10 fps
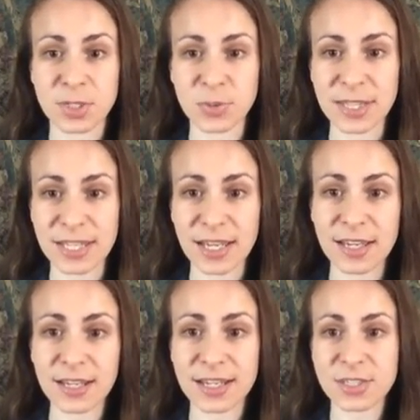between the
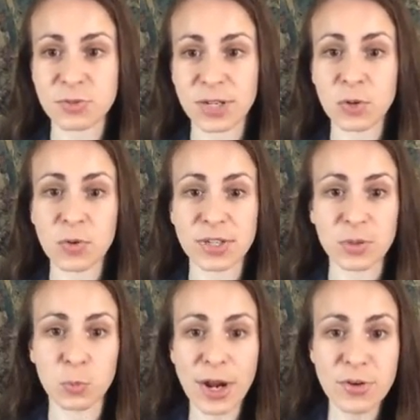earliest
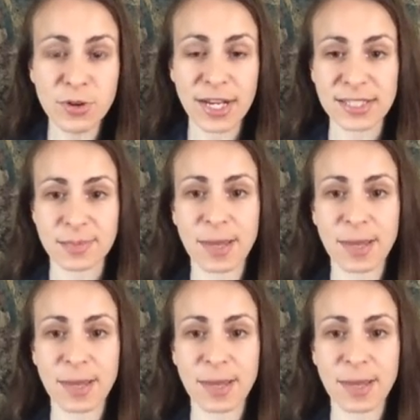recorded wonderings